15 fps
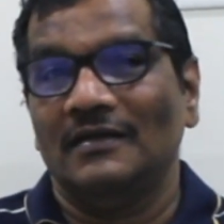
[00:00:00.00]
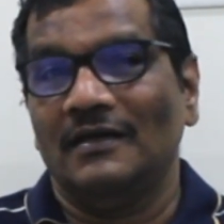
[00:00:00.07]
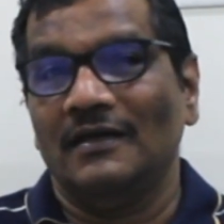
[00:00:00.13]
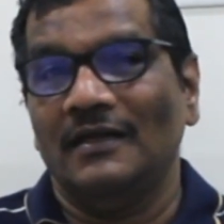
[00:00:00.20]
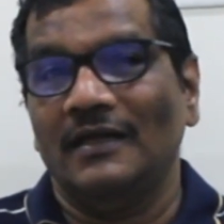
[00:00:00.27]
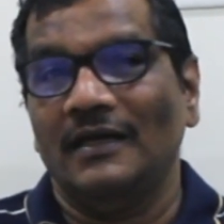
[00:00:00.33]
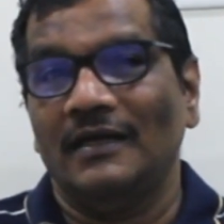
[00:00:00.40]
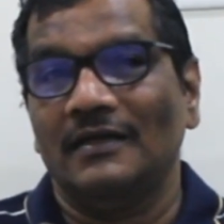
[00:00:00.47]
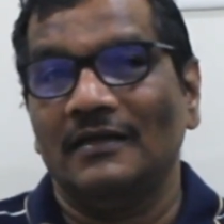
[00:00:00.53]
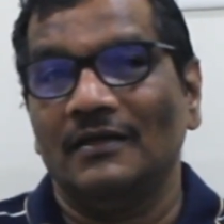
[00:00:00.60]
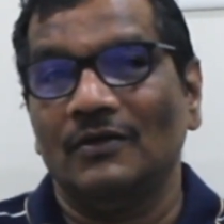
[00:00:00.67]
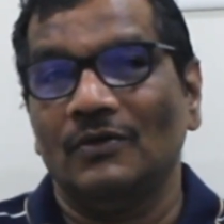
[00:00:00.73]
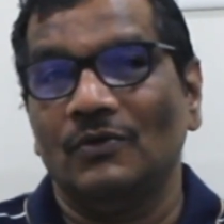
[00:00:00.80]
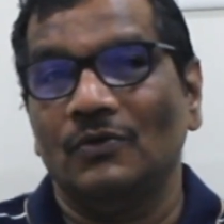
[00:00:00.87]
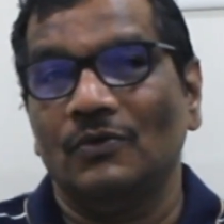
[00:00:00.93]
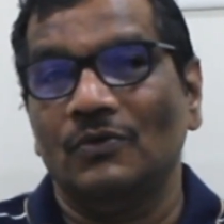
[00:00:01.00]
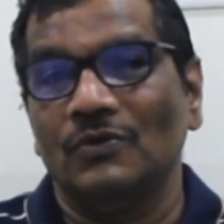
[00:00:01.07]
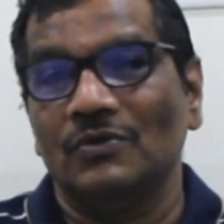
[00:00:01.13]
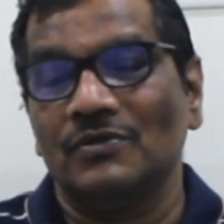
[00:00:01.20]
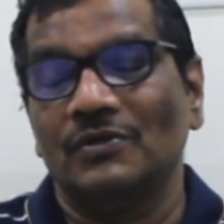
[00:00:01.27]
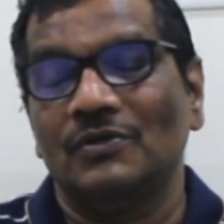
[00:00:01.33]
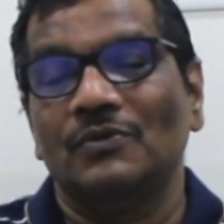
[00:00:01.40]
a letter
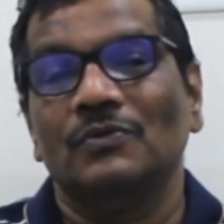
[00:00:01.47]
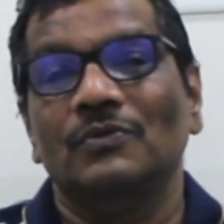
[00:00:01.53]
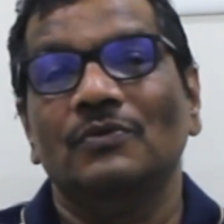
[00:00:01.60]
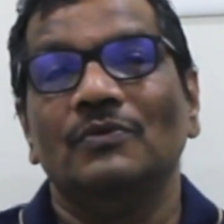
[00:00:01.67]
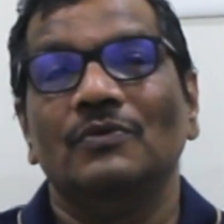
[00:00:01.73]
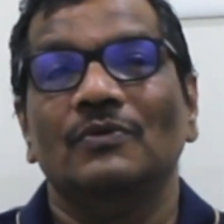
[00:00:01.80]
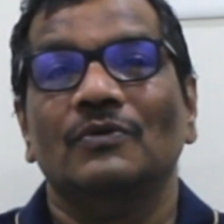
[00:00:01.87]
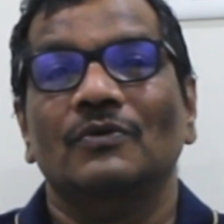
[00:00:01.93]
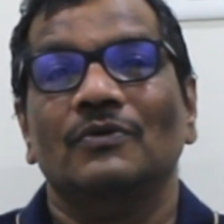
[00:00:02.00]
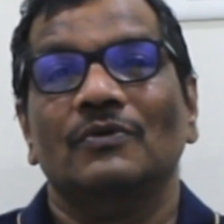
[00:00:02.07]
goes to